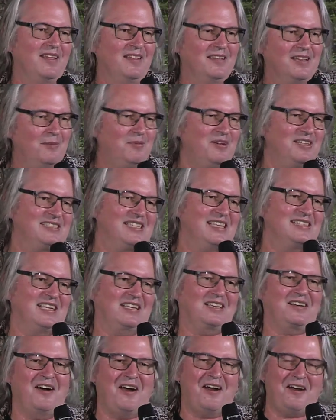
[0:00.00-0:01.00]
Nobody says a
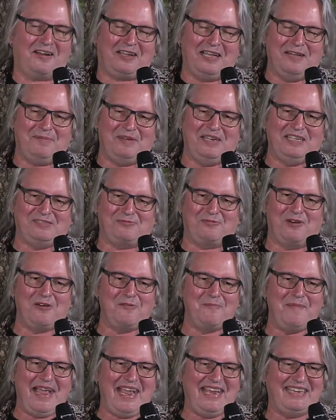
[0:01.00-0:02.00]
car company is
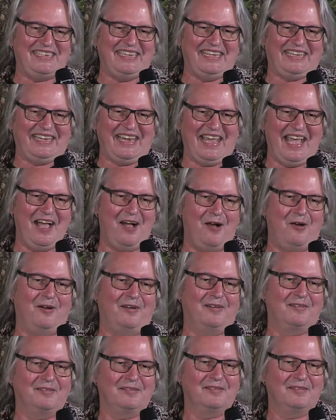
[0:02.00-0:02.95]
romantic now.